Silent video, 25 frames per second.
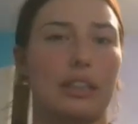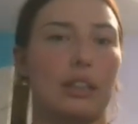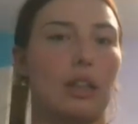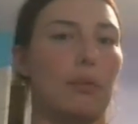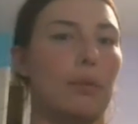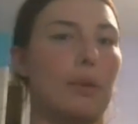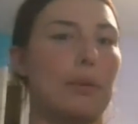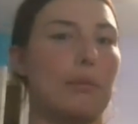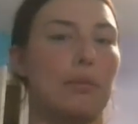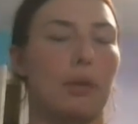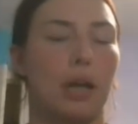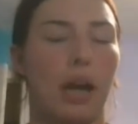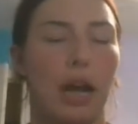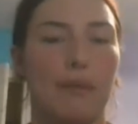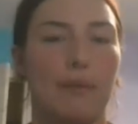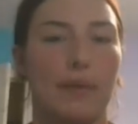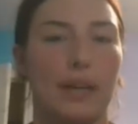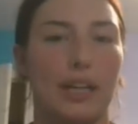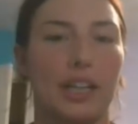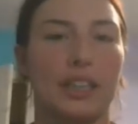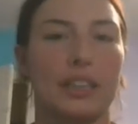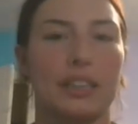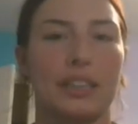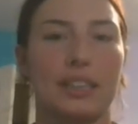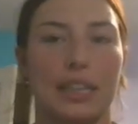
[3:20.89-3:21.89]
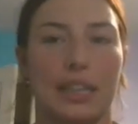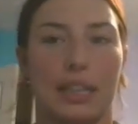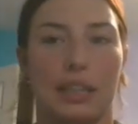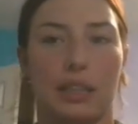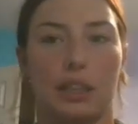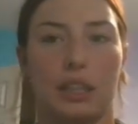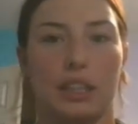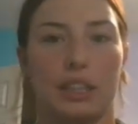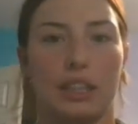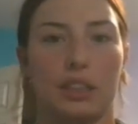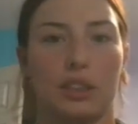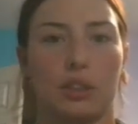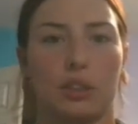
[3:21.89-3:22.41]
There'll be primary and
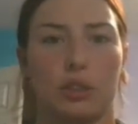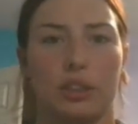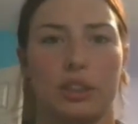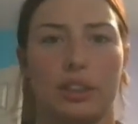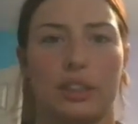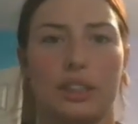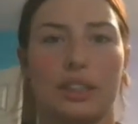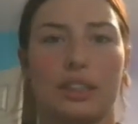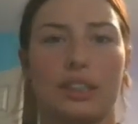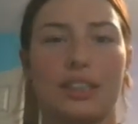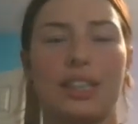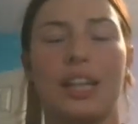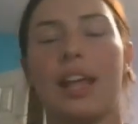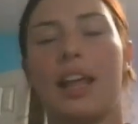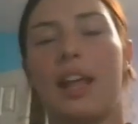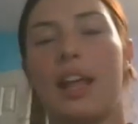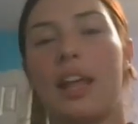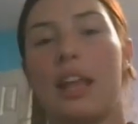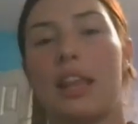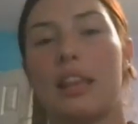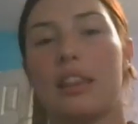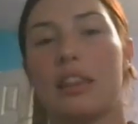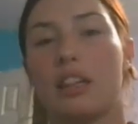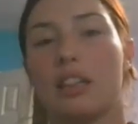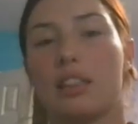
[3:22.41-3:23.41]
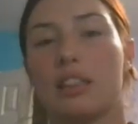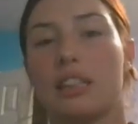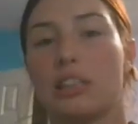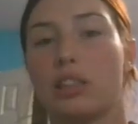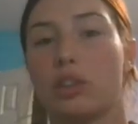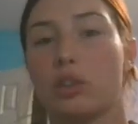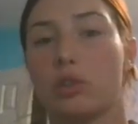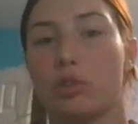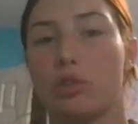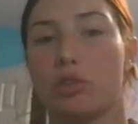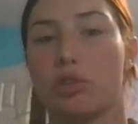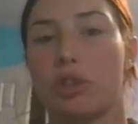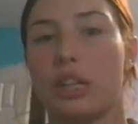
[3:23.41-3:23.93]
secondary sources. They'll need
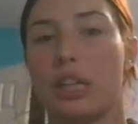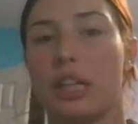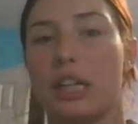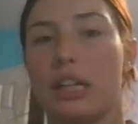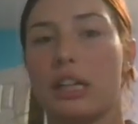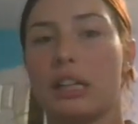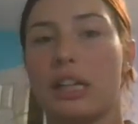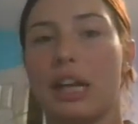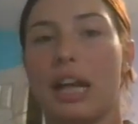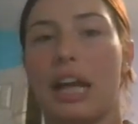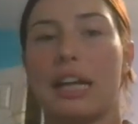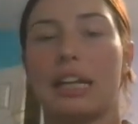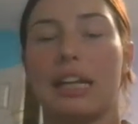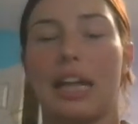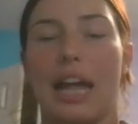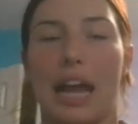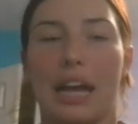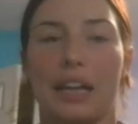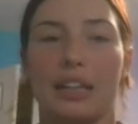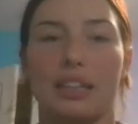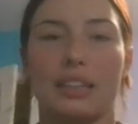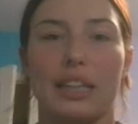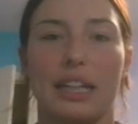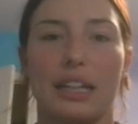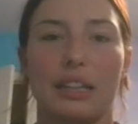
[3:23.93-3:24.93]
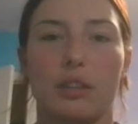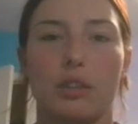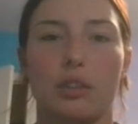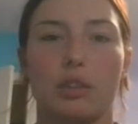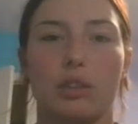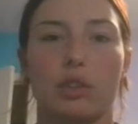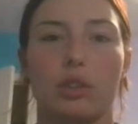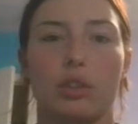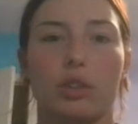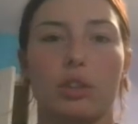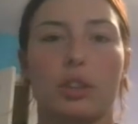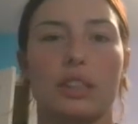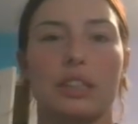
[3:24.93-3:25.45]
to read and annotate those
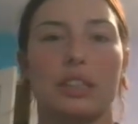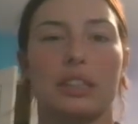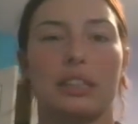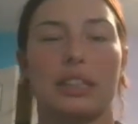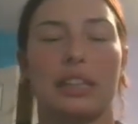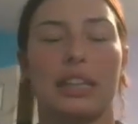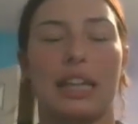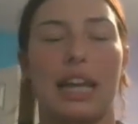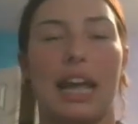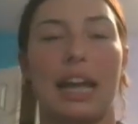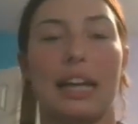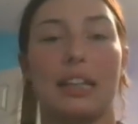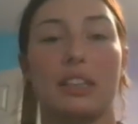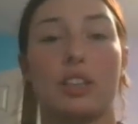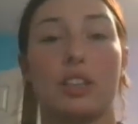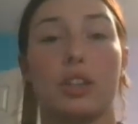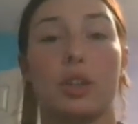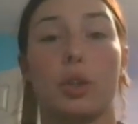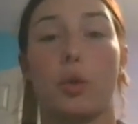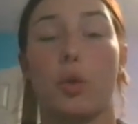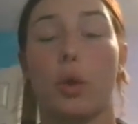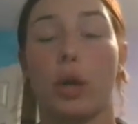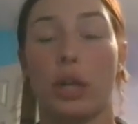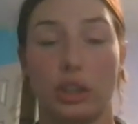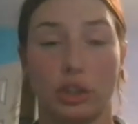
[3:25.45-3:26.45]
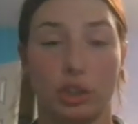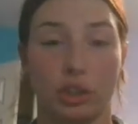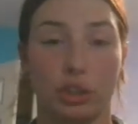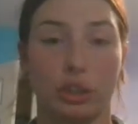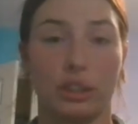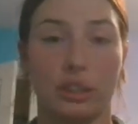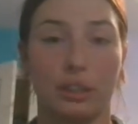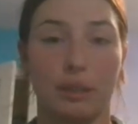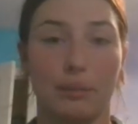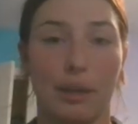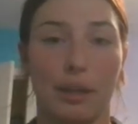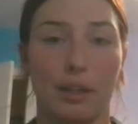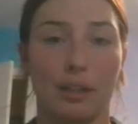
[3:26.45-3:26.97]
sources and answer
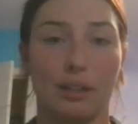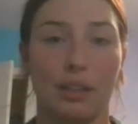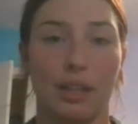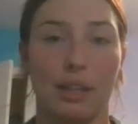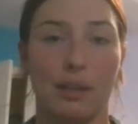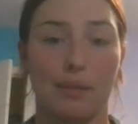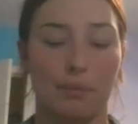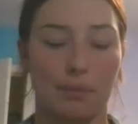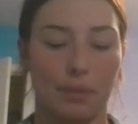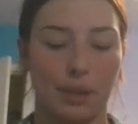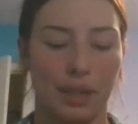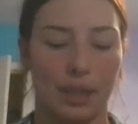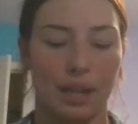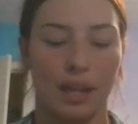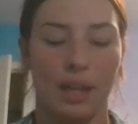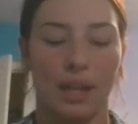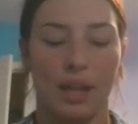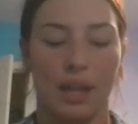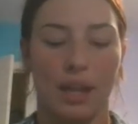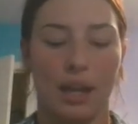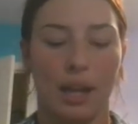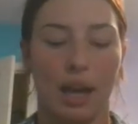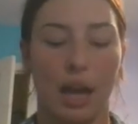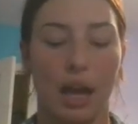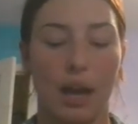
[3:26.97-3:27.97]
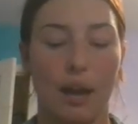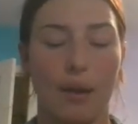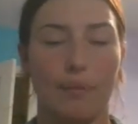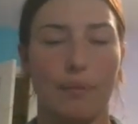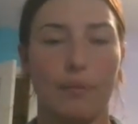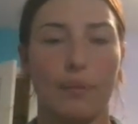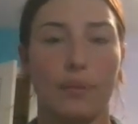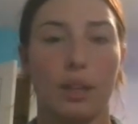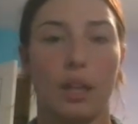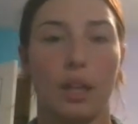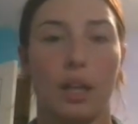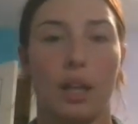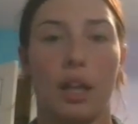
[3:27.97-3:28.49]
questions about them.
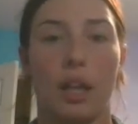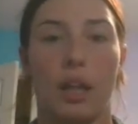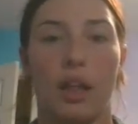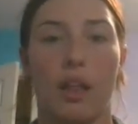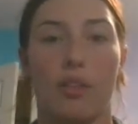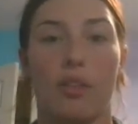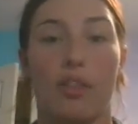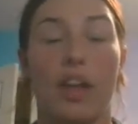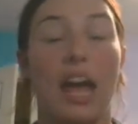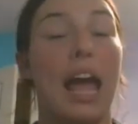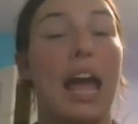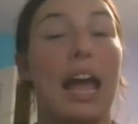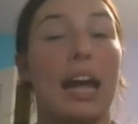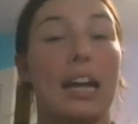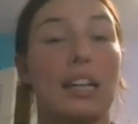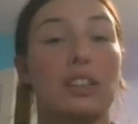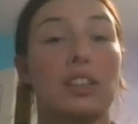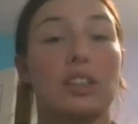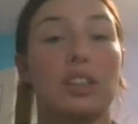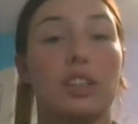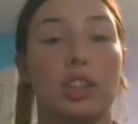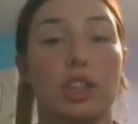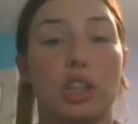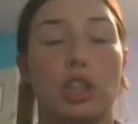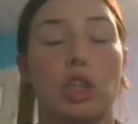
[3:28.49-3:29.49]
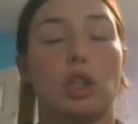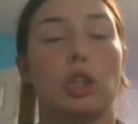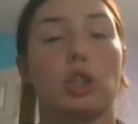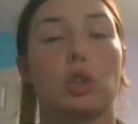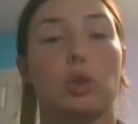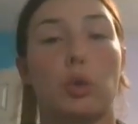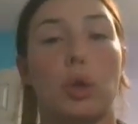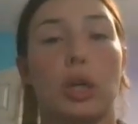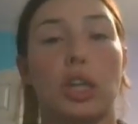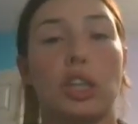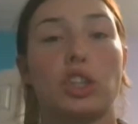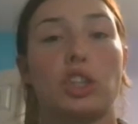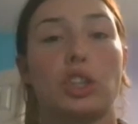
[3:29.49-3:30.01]
The answers to those
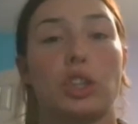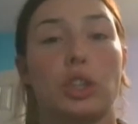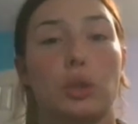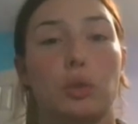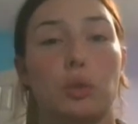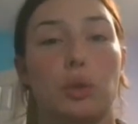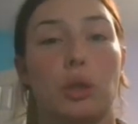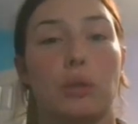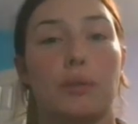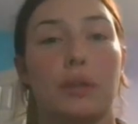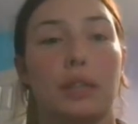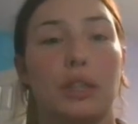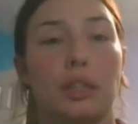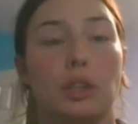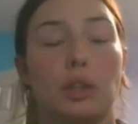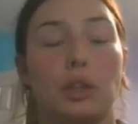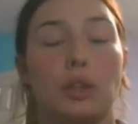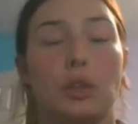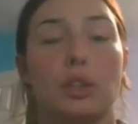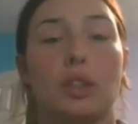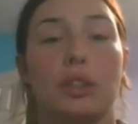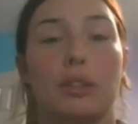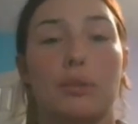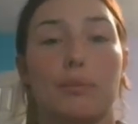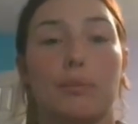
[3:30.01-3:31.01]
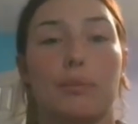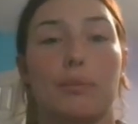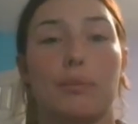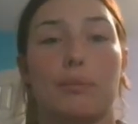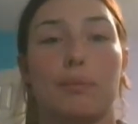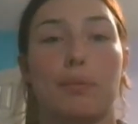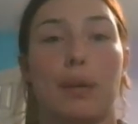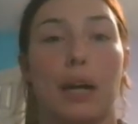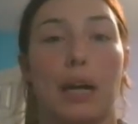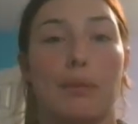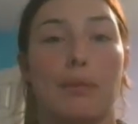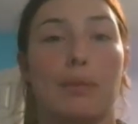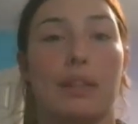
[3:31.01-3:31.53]
questions will be used
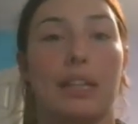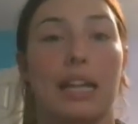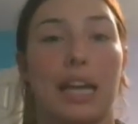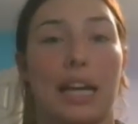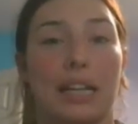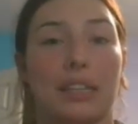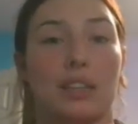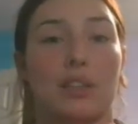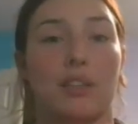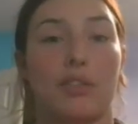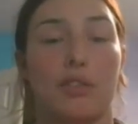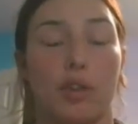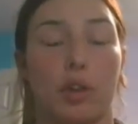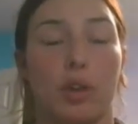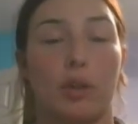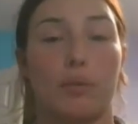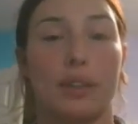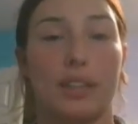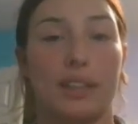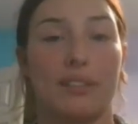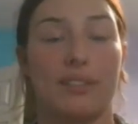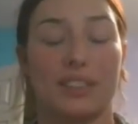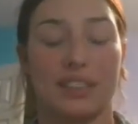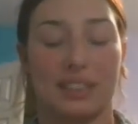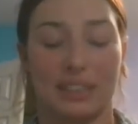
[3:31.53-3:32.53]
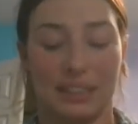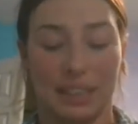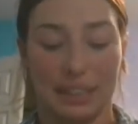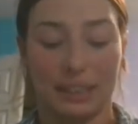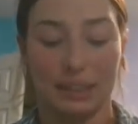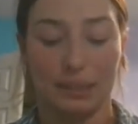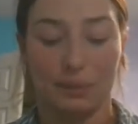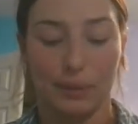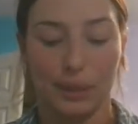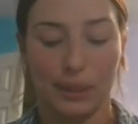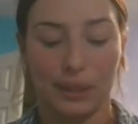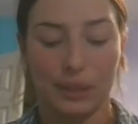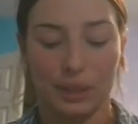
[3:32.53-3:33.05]
by me as a formative
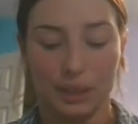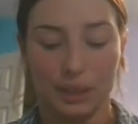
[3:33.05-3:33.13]
assessment.